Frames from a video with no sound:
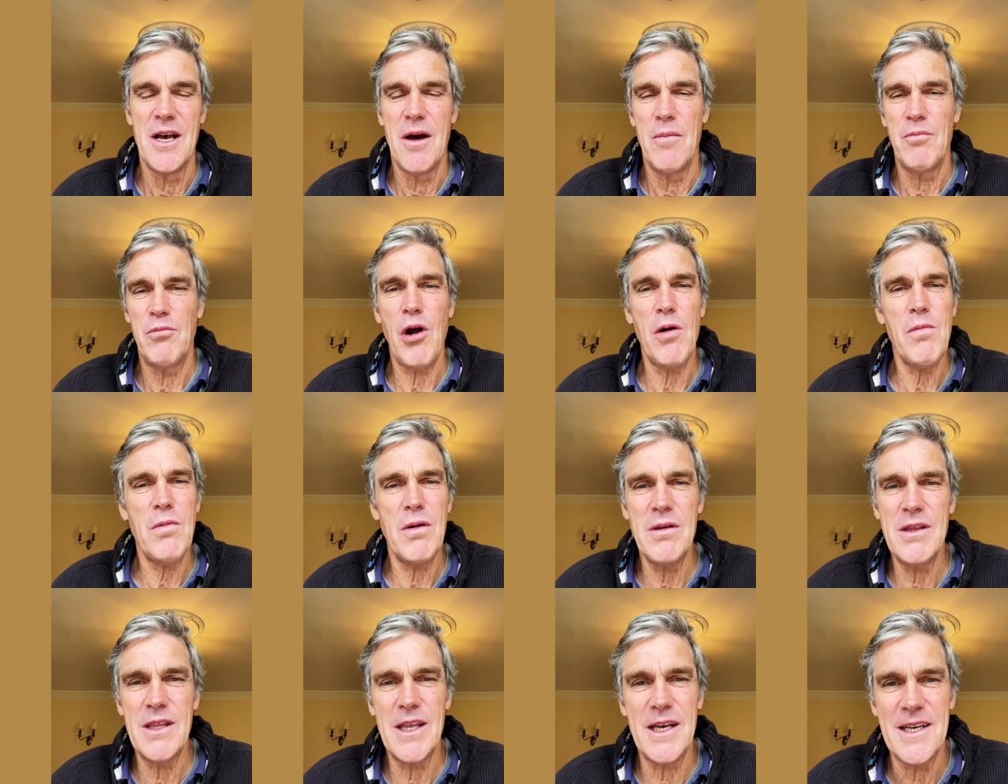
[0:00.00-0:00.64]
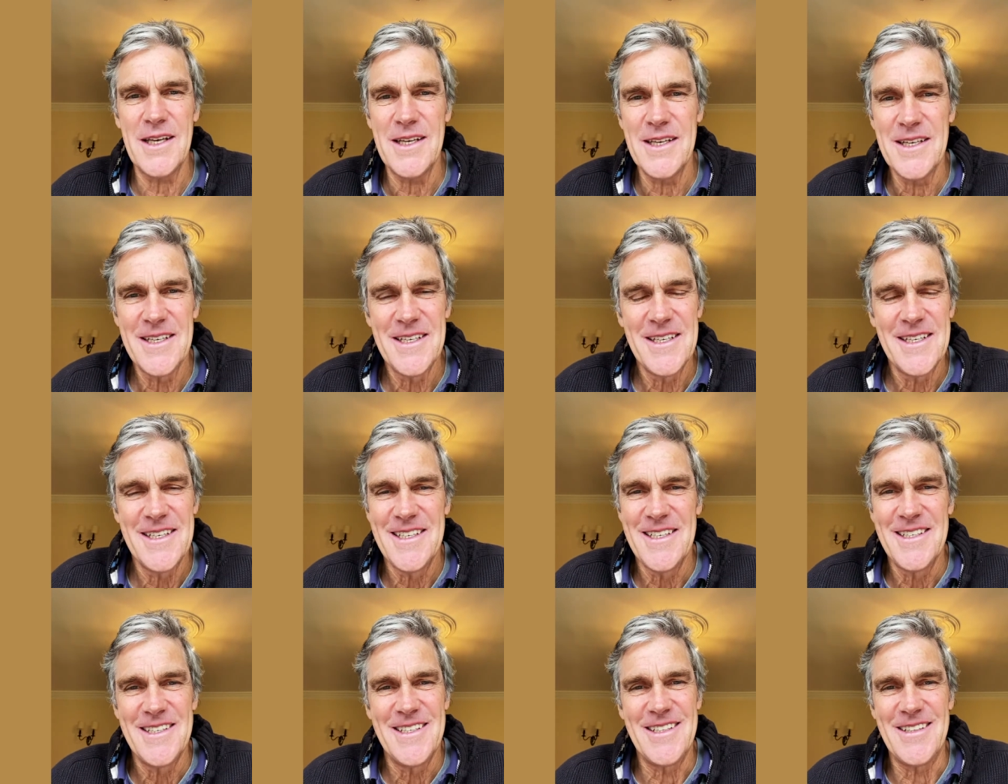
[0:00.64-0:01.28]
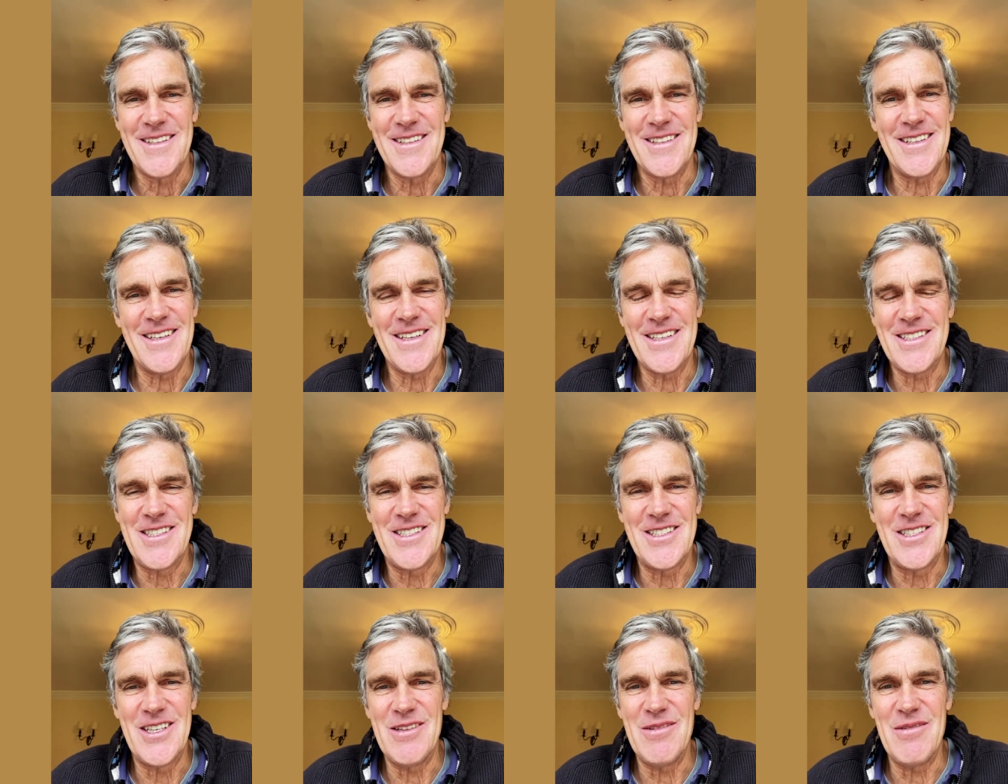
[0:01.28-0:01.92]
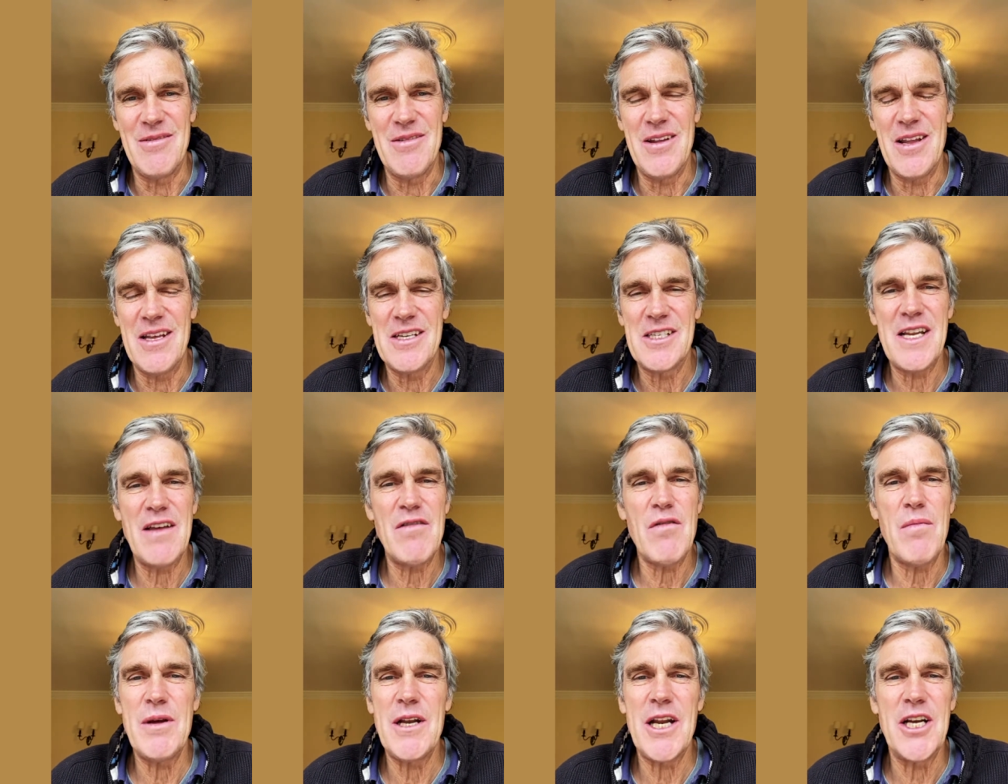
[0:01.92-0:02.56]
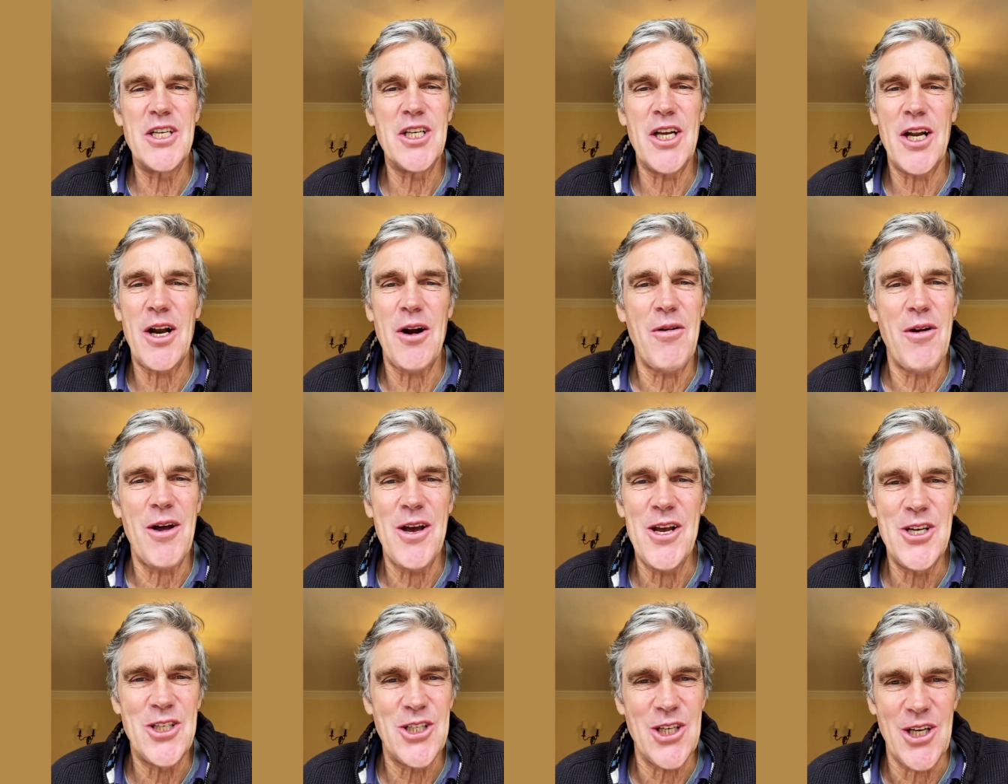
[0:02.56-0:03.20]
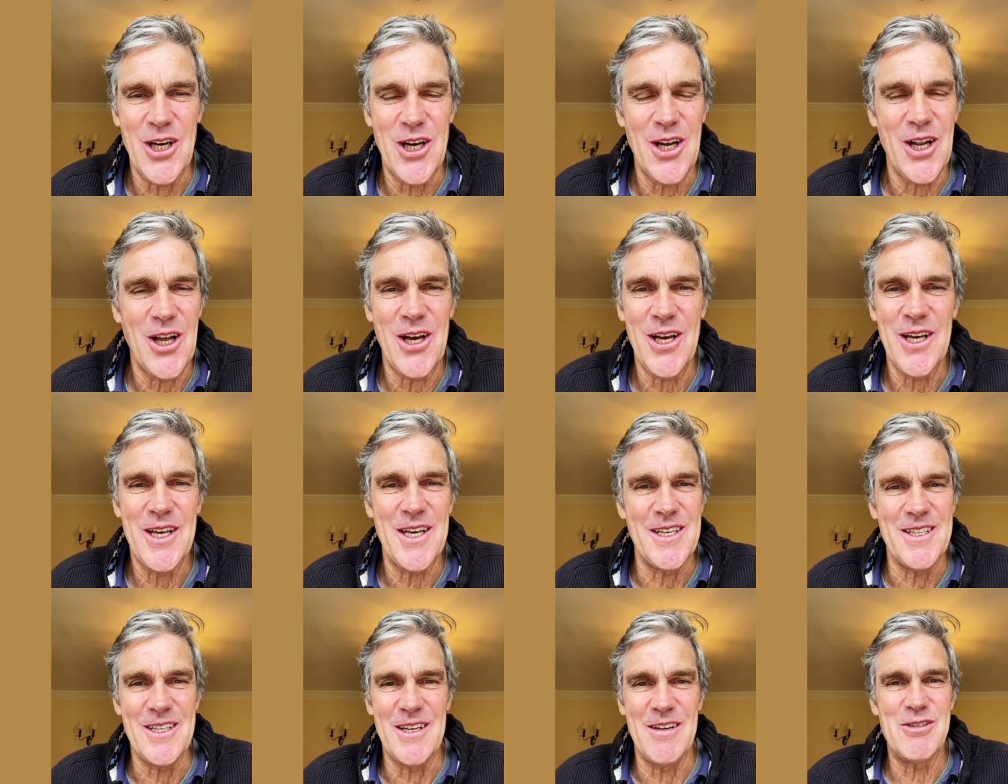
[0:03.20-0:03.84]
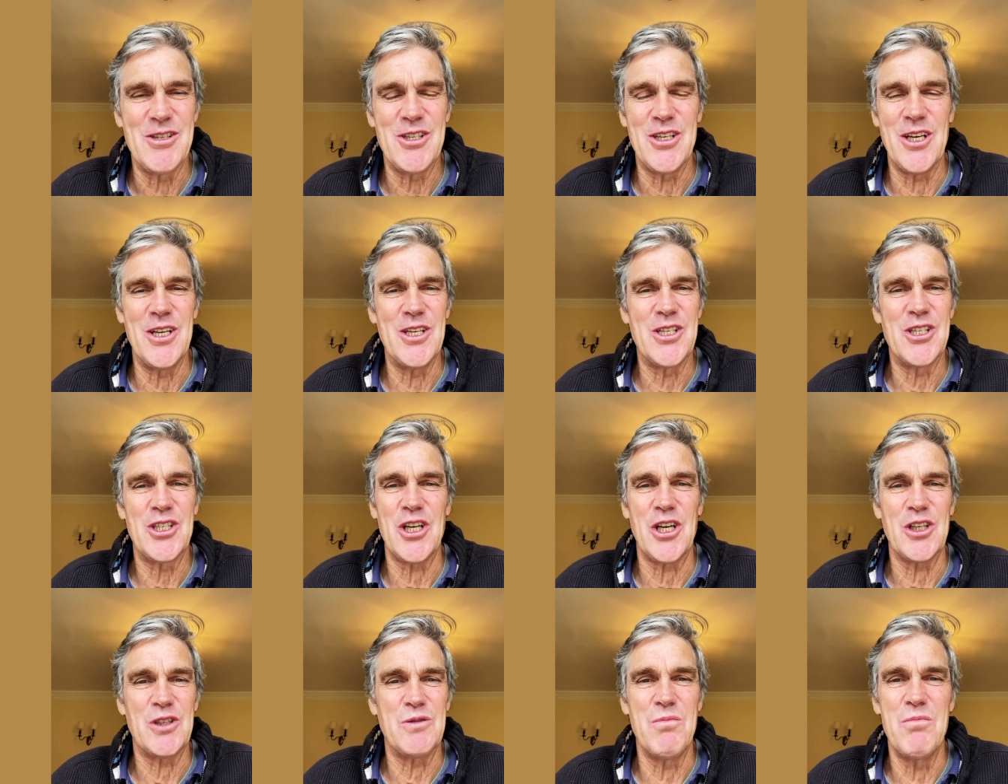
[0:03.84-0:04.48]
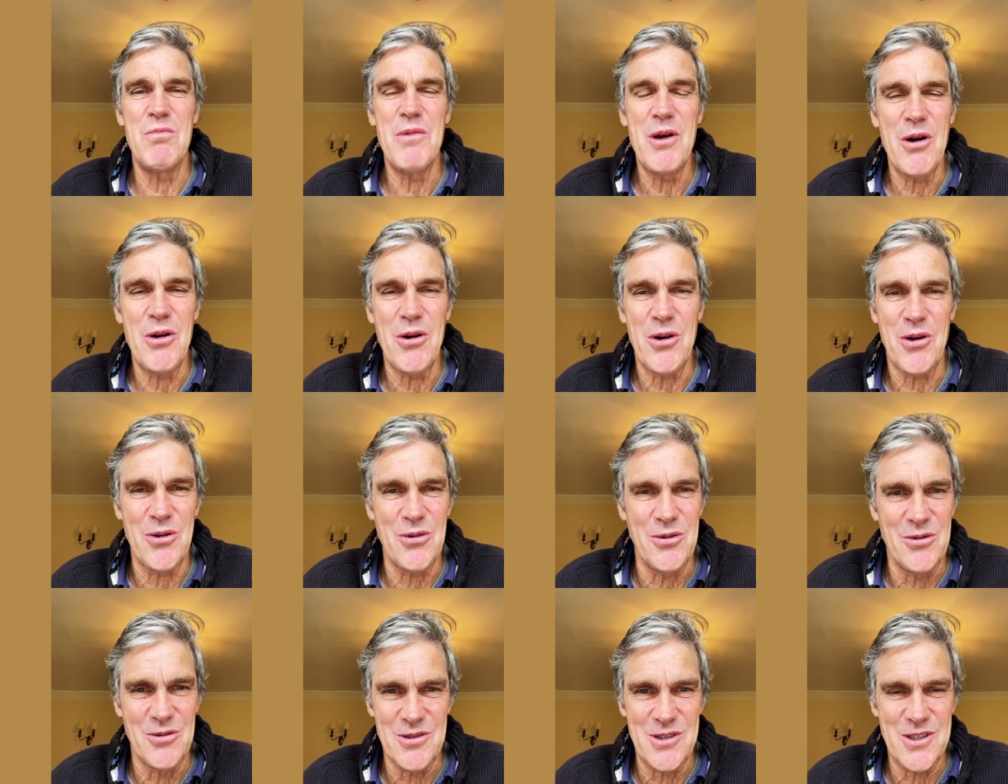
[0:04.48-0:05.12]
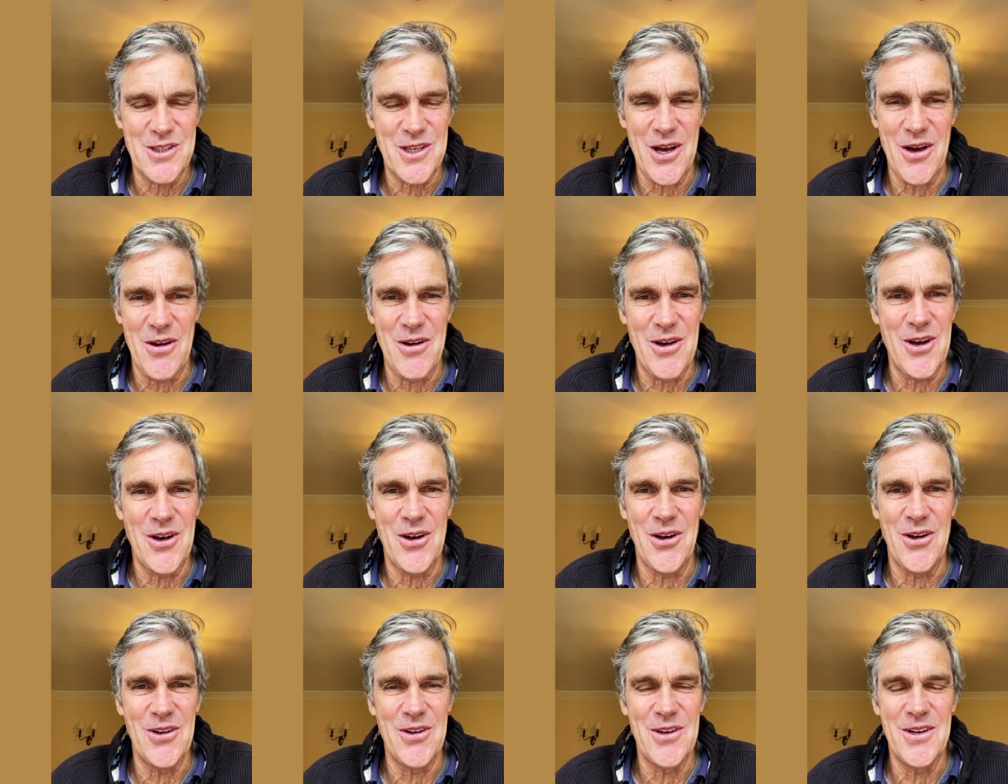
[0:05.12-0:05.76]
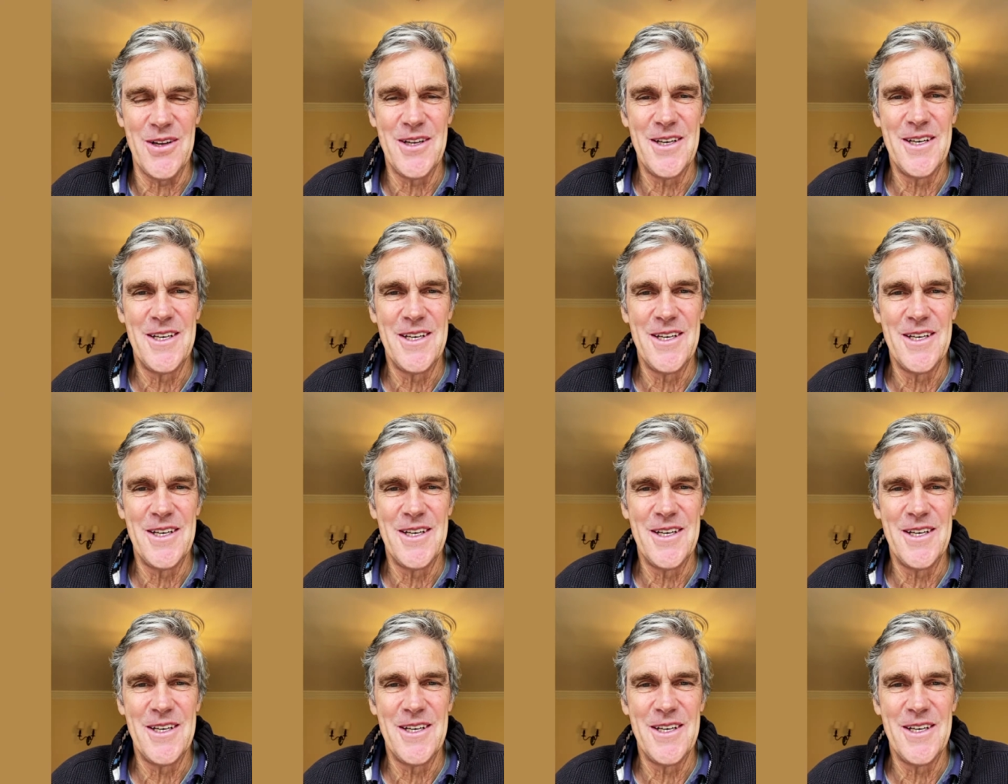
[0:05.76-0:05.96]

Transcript: Probably the, the, there's never been a generation like it that's seen such miracles going on.